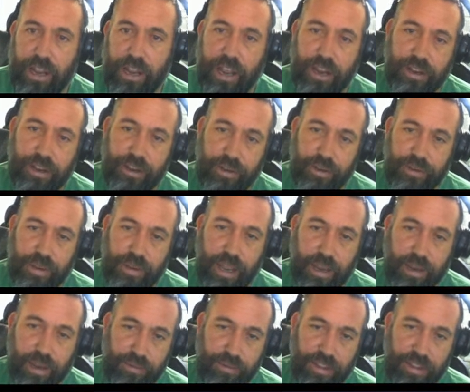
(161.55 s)
And
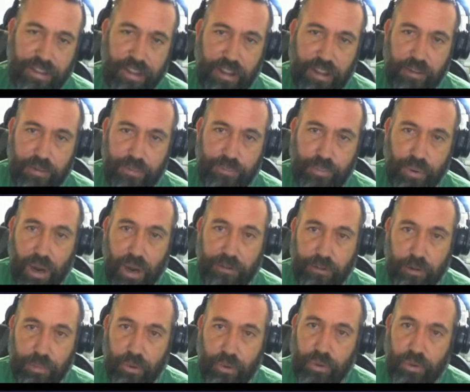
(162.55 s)
since that's
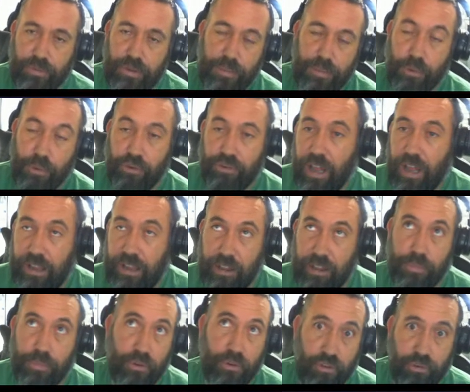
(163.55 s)
profitable, most likely the
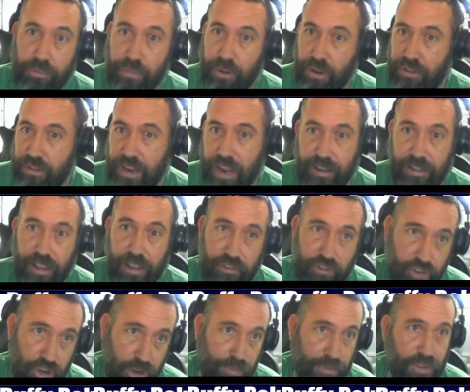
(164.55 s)
person who busted had less
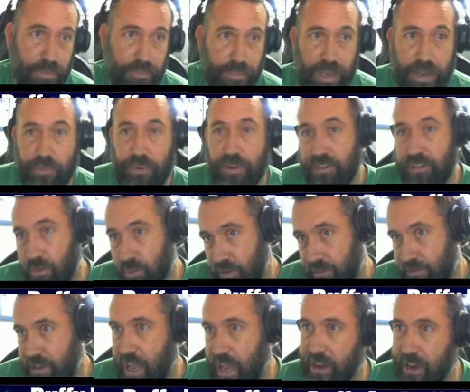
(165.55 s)
chips than me. We still would have
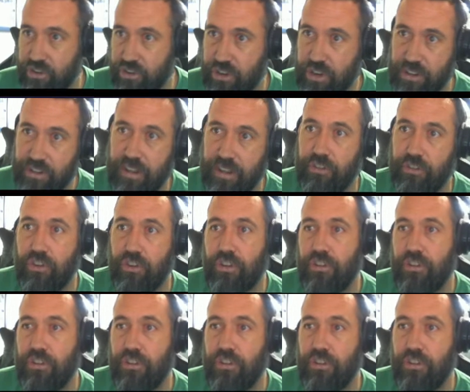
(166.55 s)
cashed, etc.